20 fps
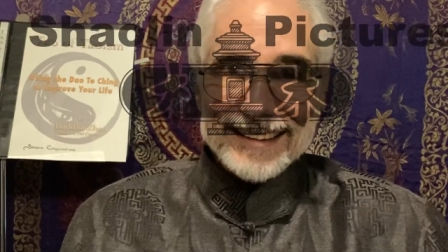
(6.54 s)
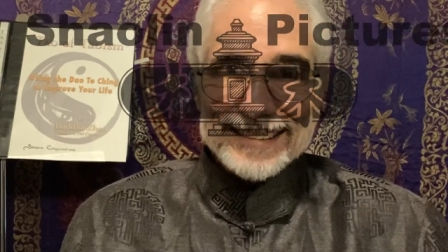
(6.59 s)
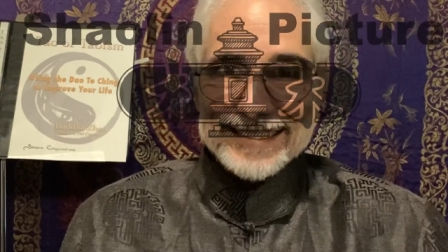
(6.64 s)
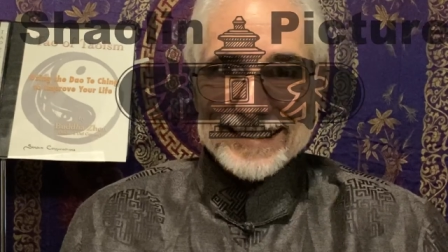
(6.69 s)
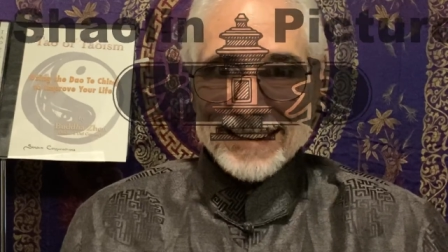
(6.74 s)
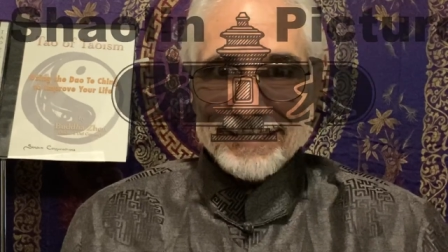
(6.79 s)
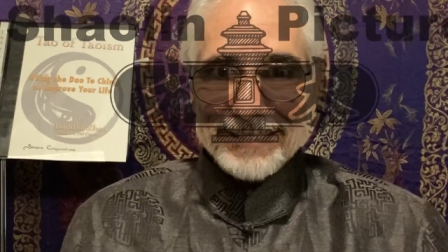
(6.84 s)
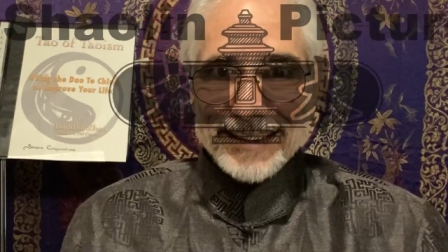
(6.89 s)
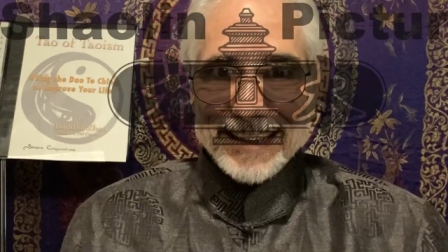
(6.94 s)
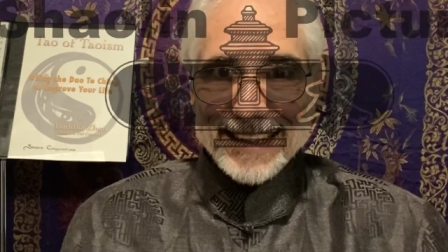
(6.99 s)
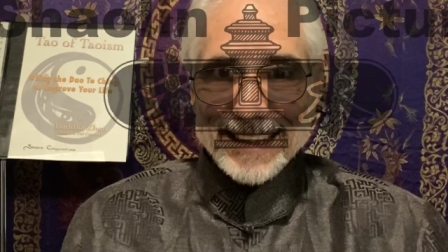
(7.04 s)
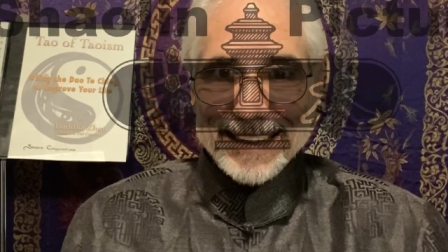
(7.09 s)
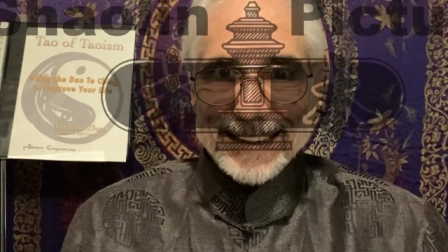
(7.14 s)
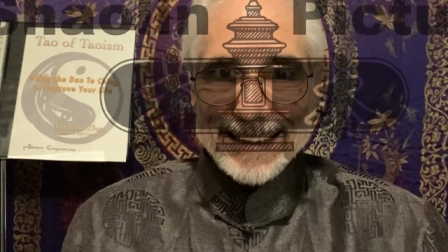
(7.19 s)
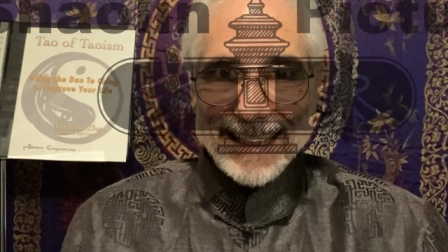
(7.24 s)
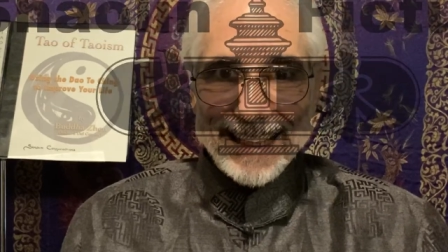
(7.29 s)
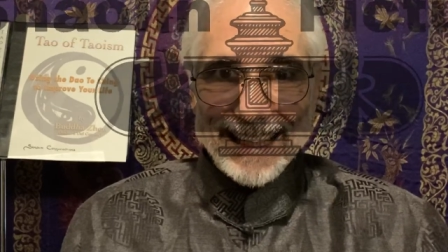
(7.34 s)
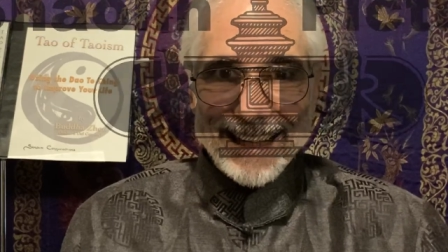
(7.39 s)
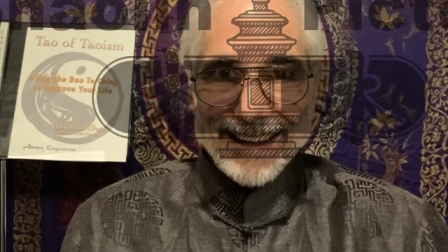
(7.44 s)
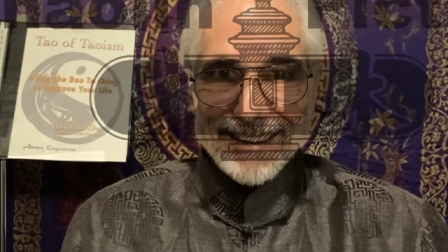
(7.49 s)
of stuff I got to
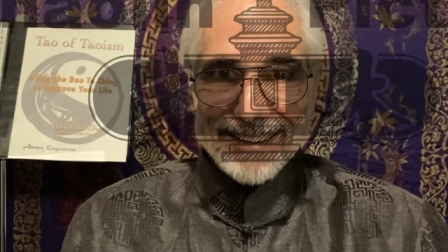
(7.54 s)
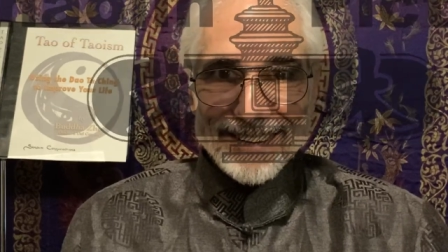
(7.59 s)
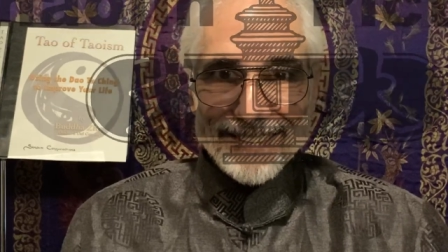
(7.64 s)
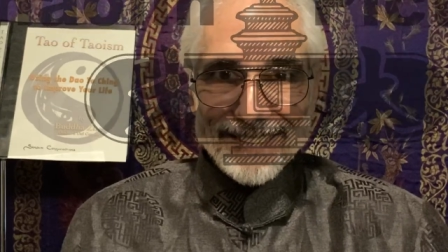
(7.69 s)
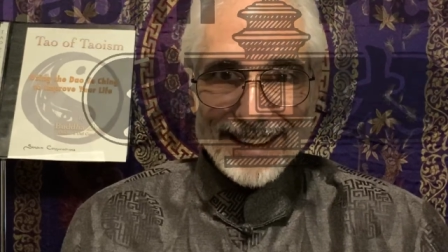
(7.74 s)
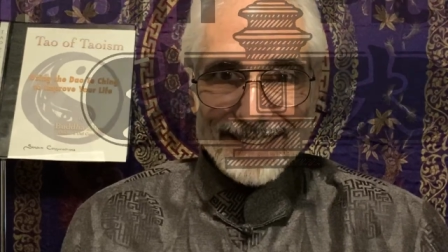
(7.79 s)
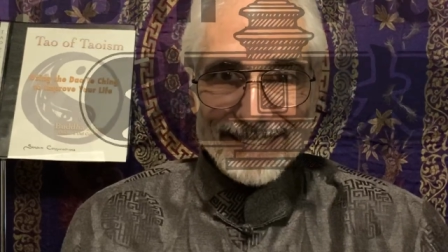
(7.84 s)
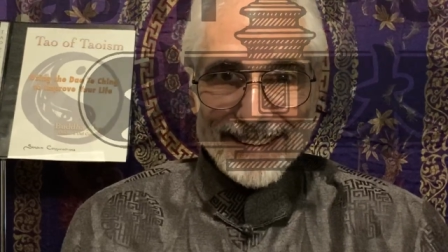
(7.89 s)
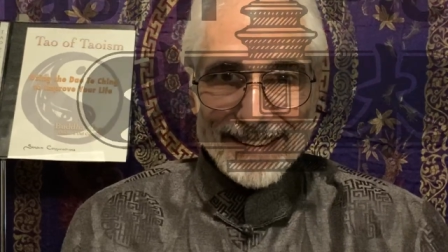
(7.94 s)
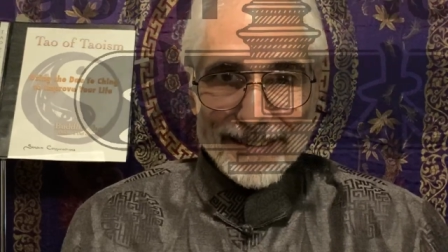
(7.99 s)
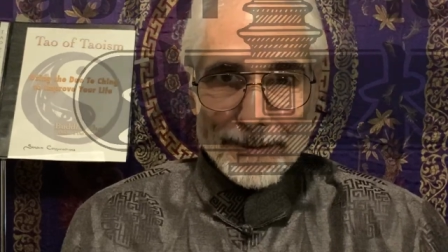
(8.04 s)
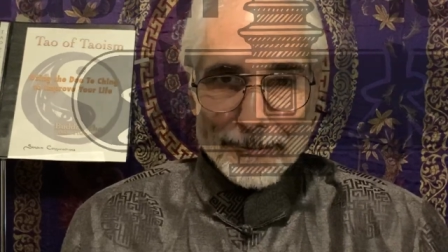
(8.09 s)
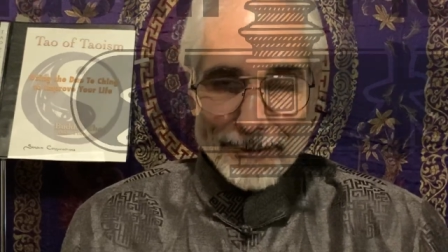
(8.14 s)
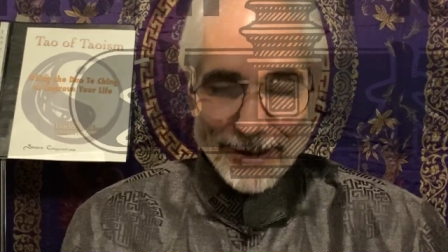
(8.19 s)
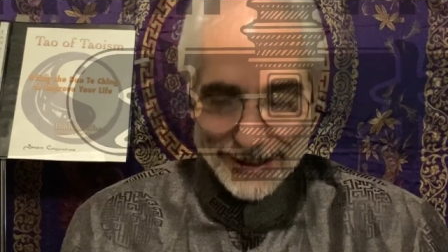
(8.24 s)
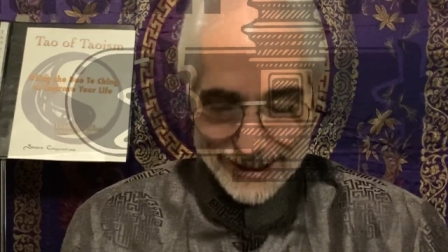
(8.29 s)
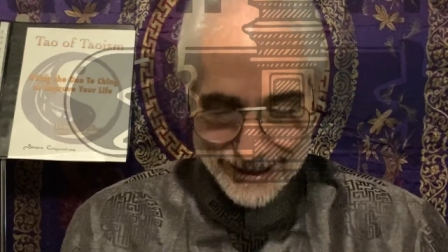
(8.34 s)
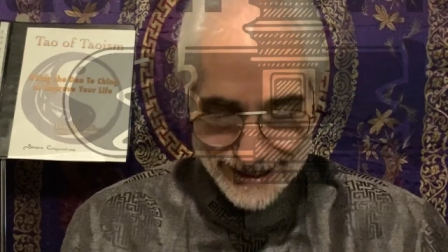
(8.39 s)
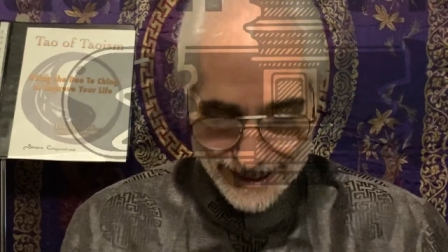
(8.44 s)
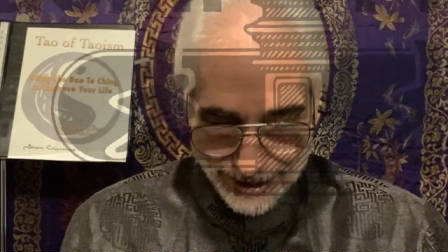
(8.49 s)
get out of the way, man. You
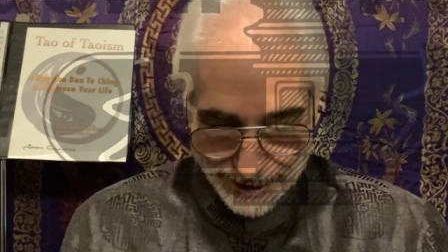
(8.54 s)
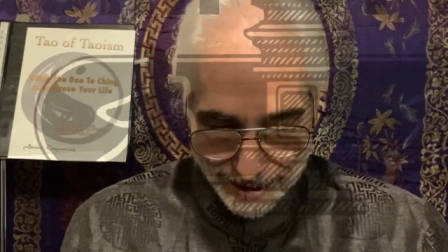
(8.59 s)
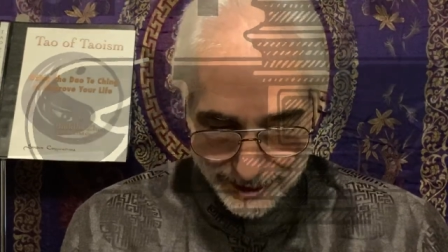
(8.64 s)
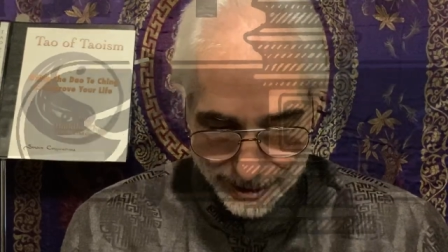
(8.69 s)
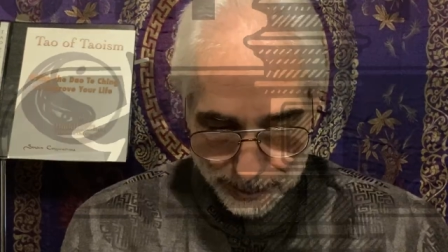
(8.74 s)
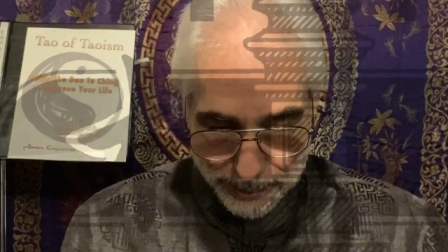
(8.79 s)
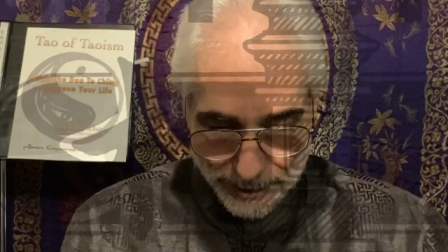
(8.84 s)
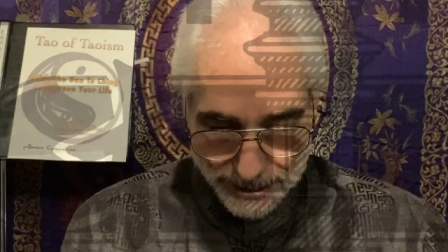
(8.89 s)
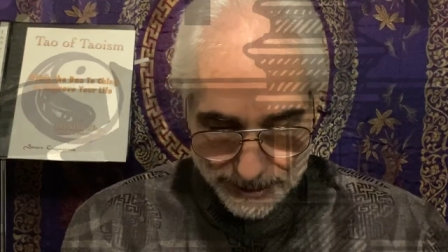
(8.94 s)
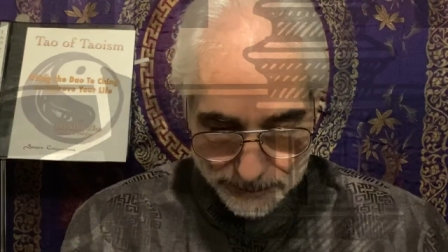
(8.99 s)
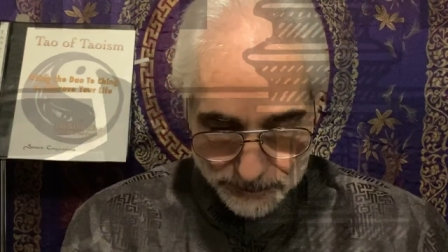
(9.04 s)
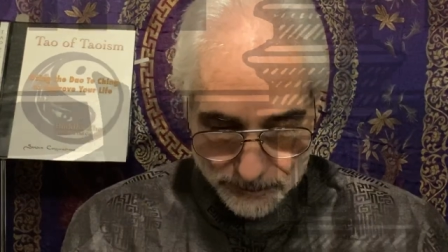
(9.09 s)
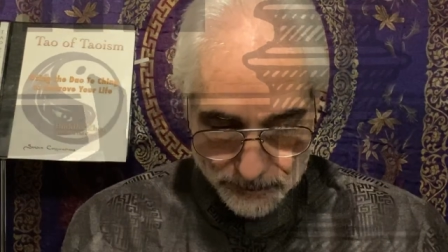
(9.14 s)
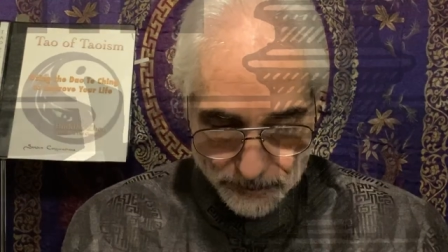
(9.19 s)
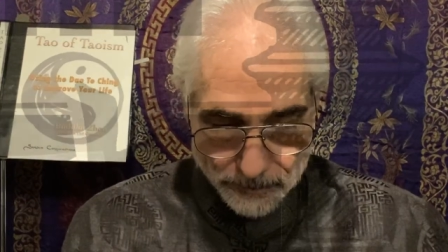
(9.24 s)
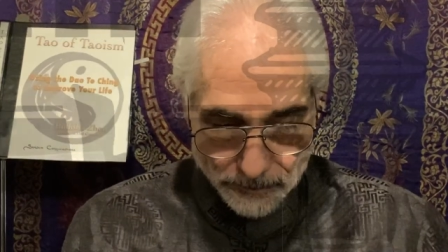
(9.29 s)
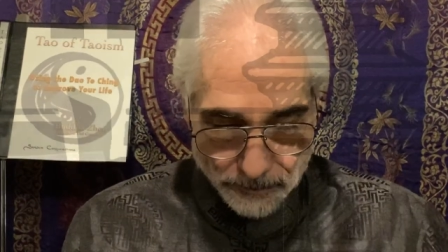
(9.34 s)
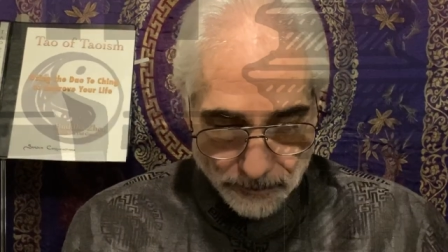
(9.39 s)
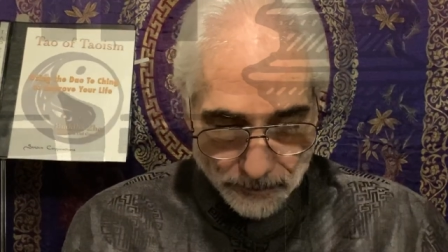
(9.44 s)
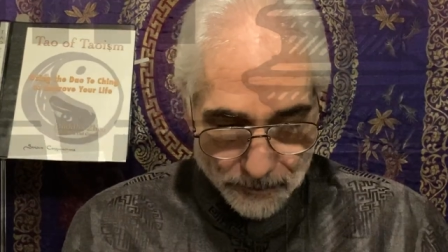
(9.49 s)
probably did that audio,
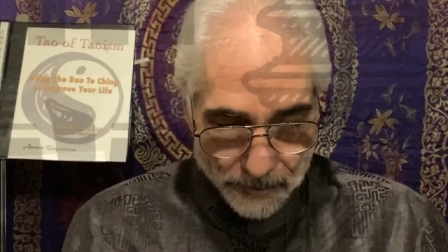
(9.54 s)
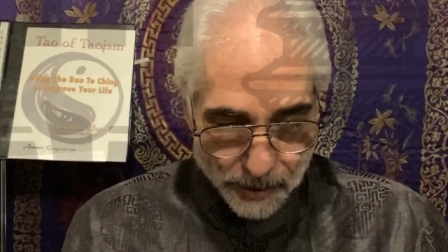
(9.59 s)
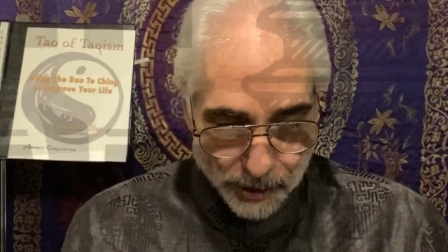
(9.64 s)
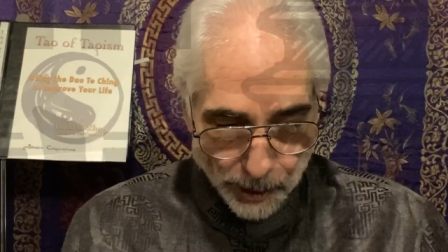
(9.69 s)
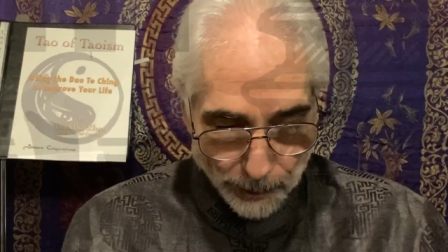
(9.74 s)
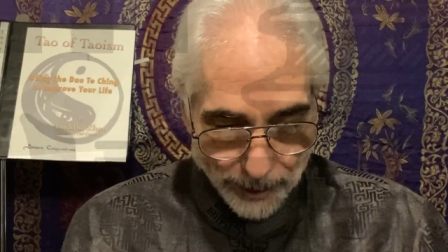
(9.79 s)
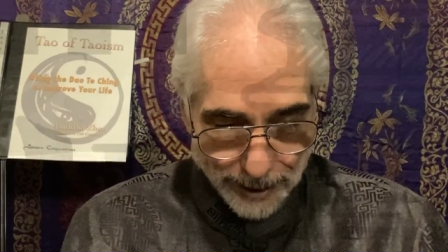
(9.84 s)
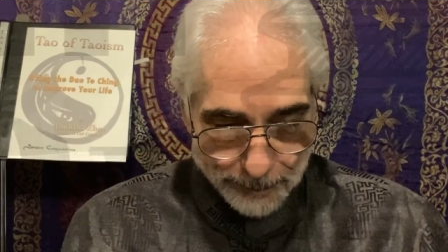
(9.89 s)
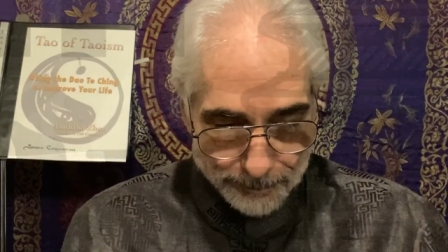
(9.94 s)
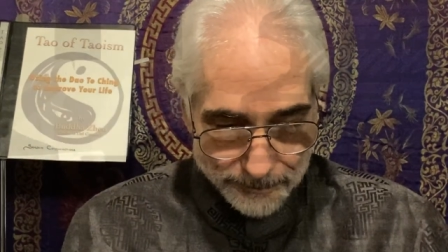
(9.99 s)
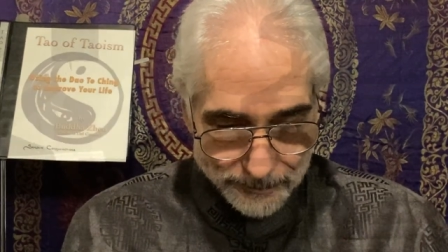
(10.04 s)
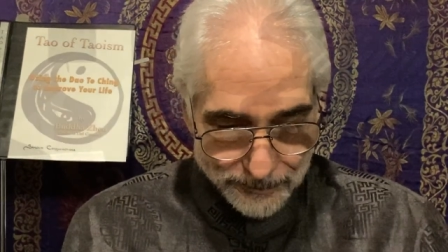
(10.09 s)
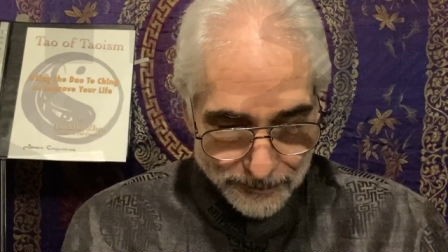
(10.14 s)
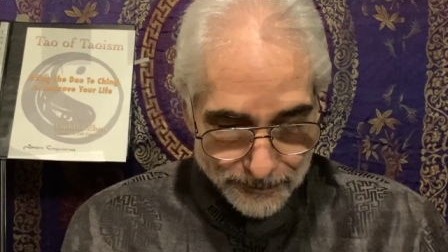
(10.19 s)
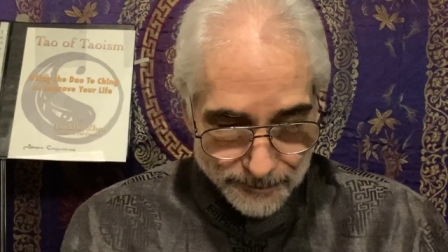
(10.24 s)
but so,